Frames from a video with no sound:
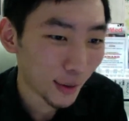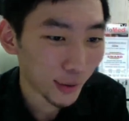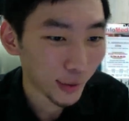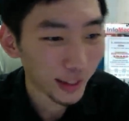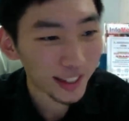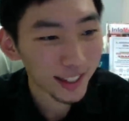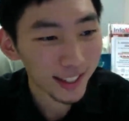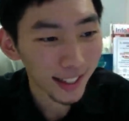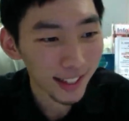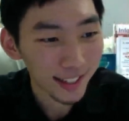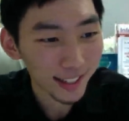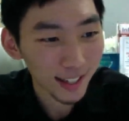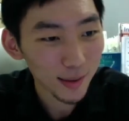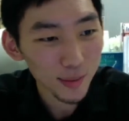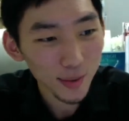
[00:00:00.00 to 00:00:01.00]
Let's
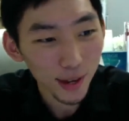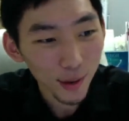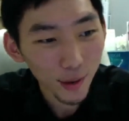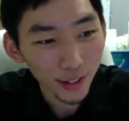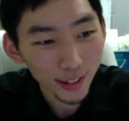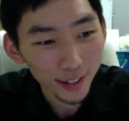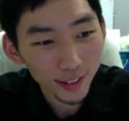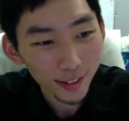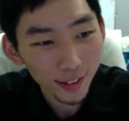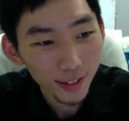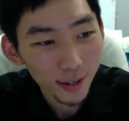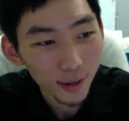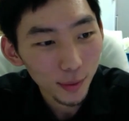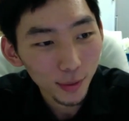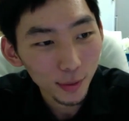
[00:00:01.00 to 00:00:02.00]
keep going.
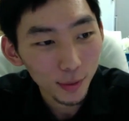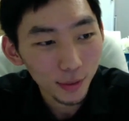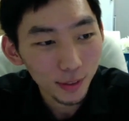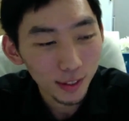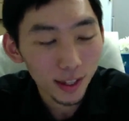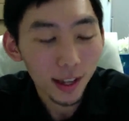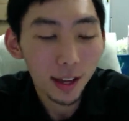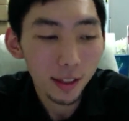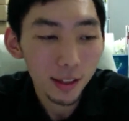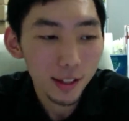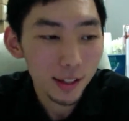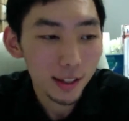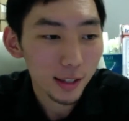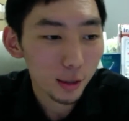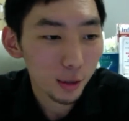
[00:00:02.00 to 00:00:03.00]
Well, yeah,
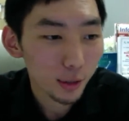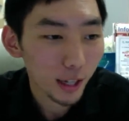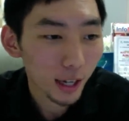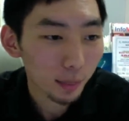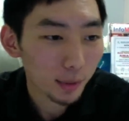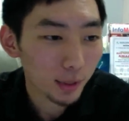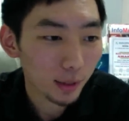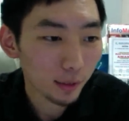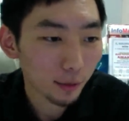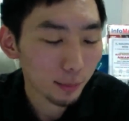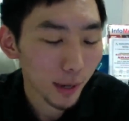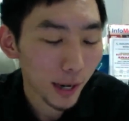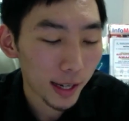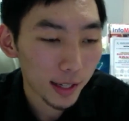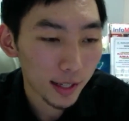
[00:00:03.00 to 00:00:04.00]
there's two types of
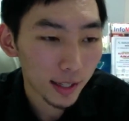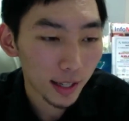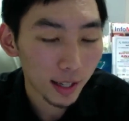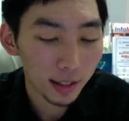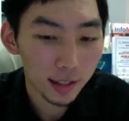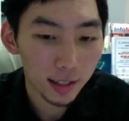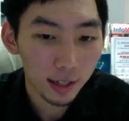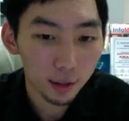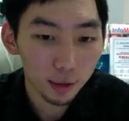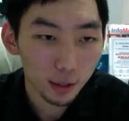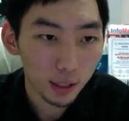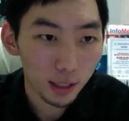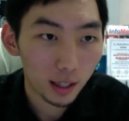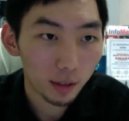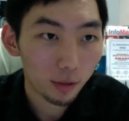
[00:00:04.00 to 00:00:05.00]
mites that
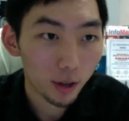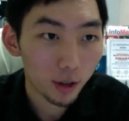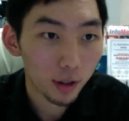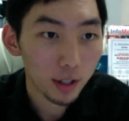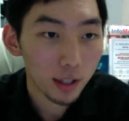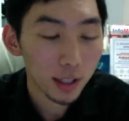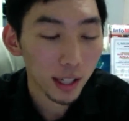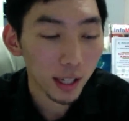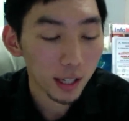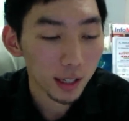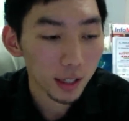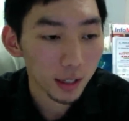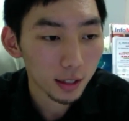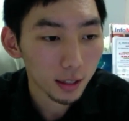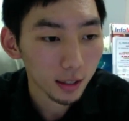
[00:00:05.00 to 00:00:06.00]
generally live on
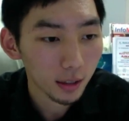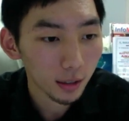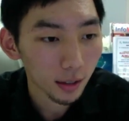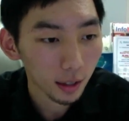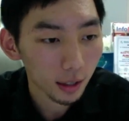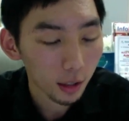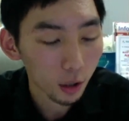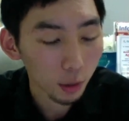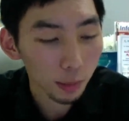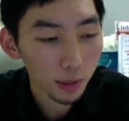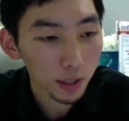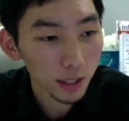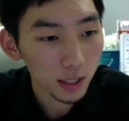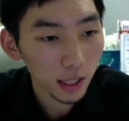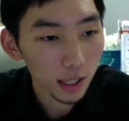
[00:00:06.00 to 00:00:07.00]
skin,
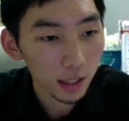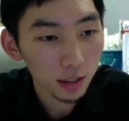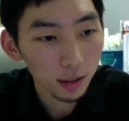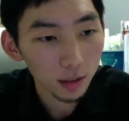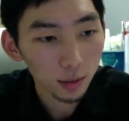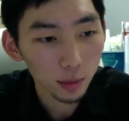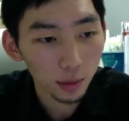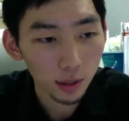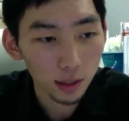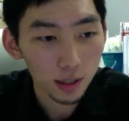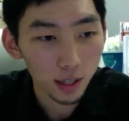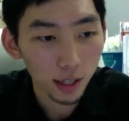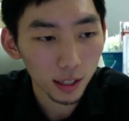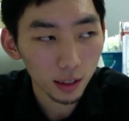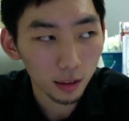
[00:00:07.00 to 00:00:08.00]
human skin. There's
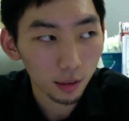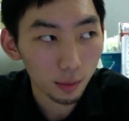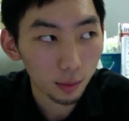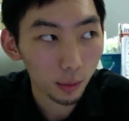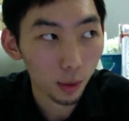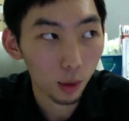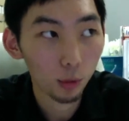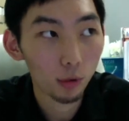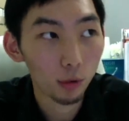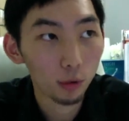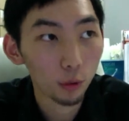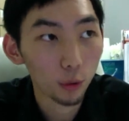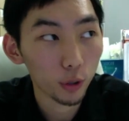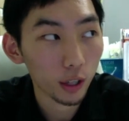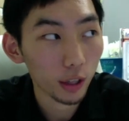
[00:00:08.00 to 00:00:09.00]
like over
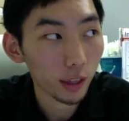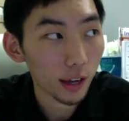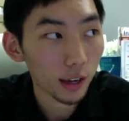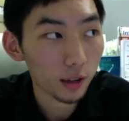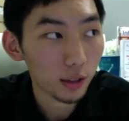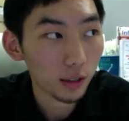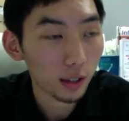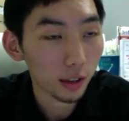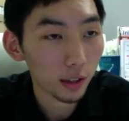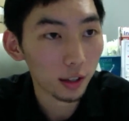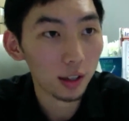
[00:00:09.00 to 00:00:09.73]
40,000.